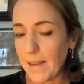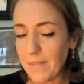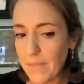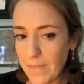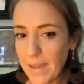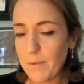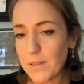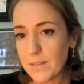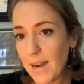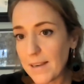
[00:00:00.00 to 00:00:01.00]
And then they
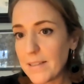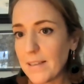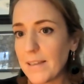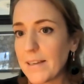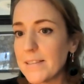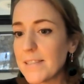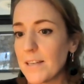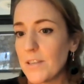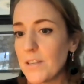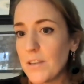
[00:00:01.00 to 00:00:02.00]
would ideally
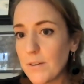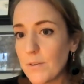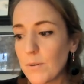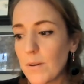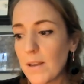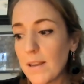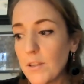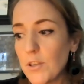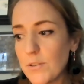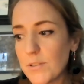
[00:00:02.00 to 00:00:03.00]
continue
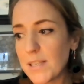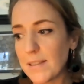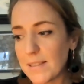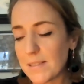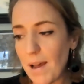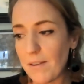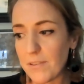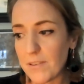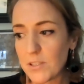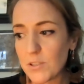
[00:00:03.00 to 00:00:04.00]
using these
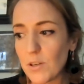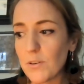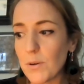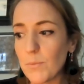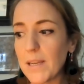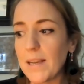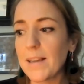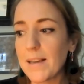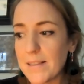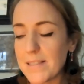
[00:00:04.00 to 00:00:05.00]
methods so that we
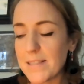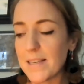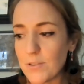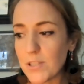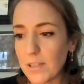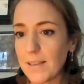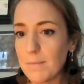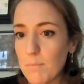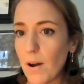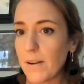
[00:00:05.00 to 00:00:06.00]
continue to
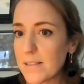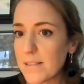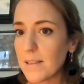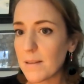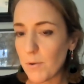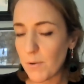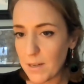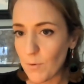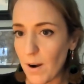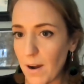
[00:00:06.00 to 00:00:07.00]
monitor the
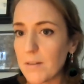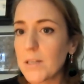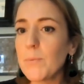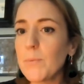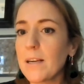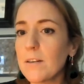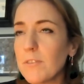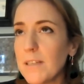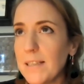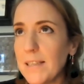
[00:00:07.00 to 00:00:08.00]
marine iguana, and we can
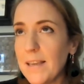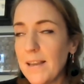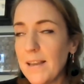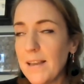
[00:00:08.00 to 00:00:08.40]
really